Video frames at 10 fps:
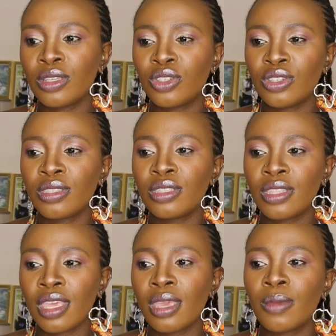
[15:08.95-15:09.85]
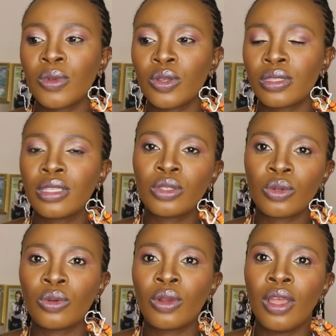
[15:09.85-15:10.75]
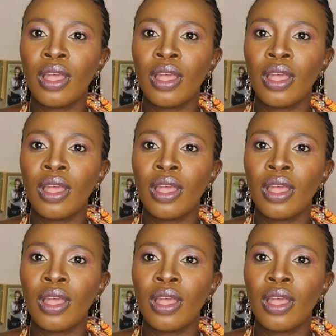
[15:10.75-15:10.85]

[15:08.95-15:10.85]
They're just there because they saw